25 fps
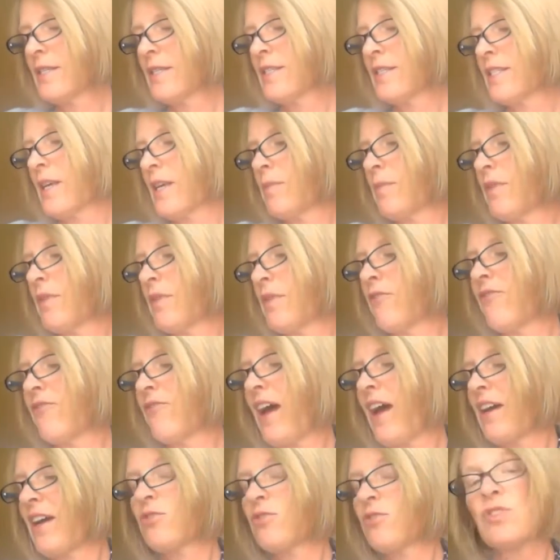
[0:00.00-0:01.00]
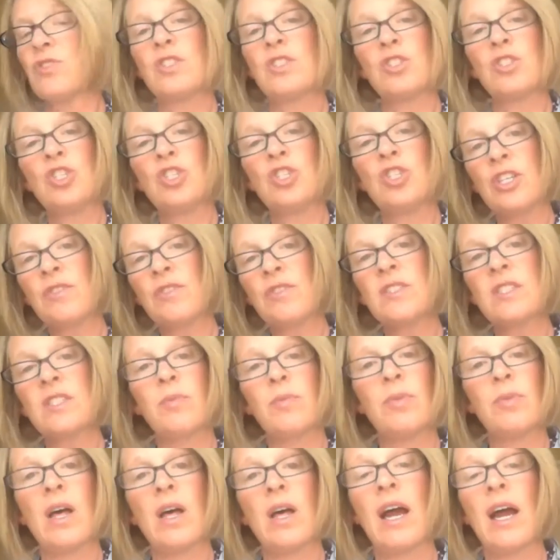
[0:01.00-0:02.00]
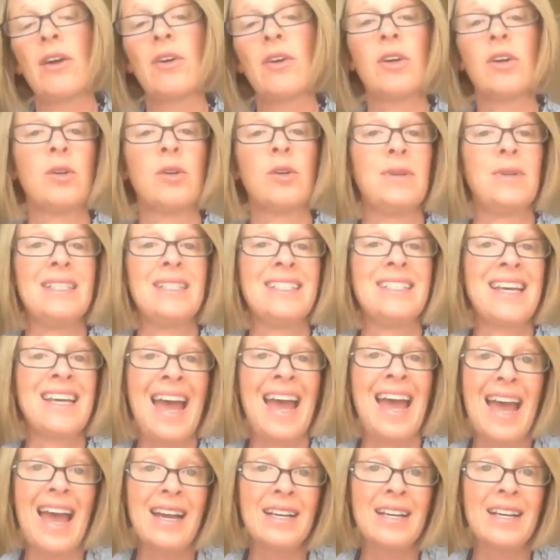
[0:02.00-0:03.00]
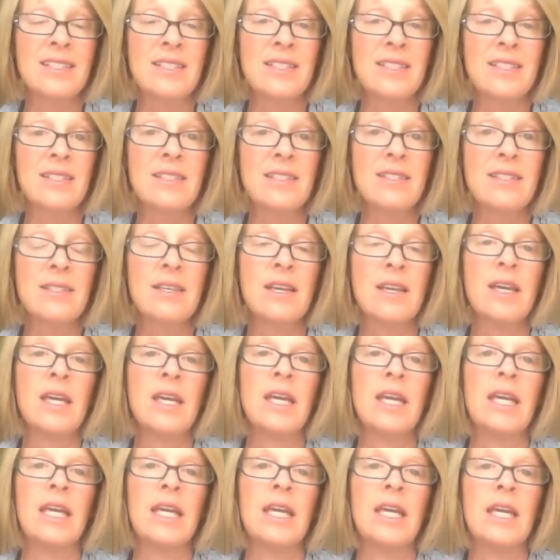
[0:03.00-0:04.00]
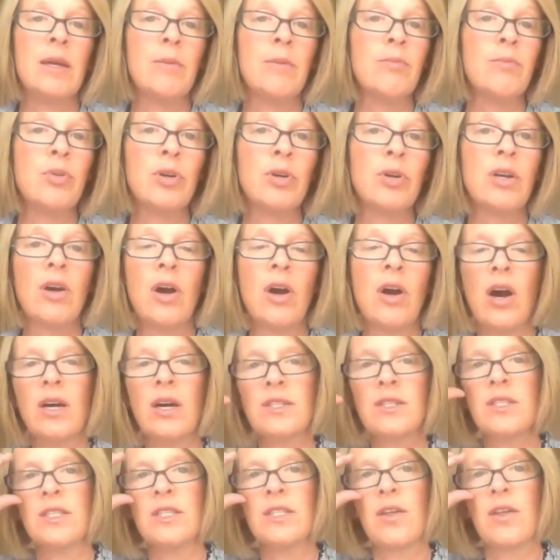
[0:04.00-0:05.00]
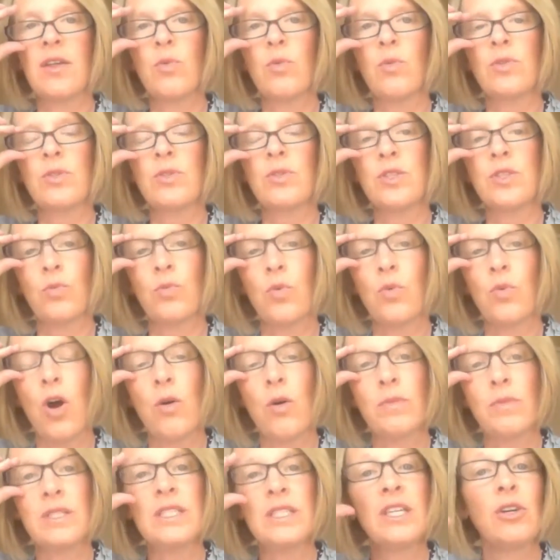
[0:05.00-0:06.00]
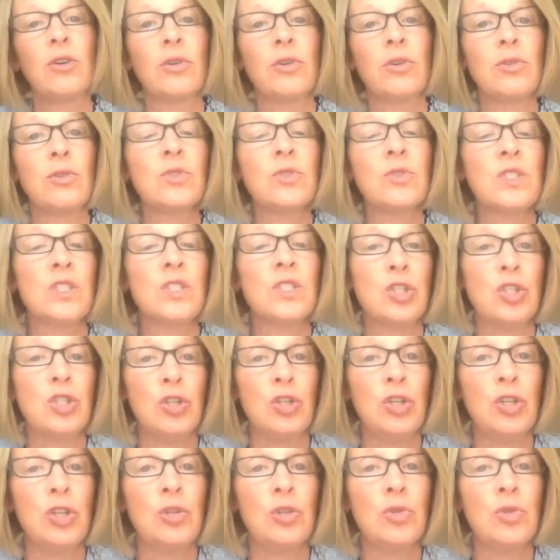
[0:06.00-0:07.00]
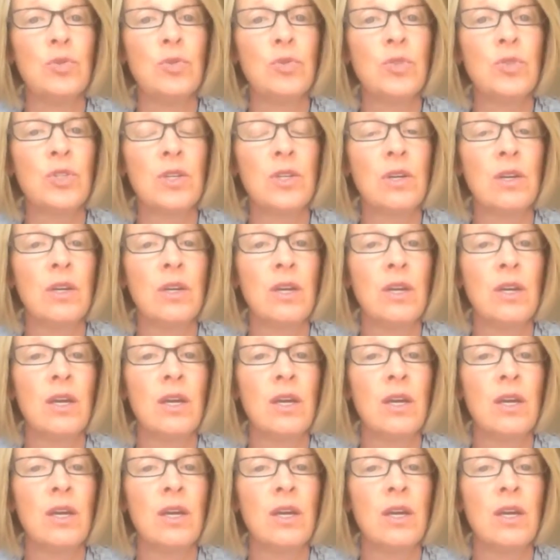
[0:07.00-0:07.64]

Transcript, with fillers: Some of the factors that shift supply are going to be taxes, input costs, in other words, the raw materials that you use.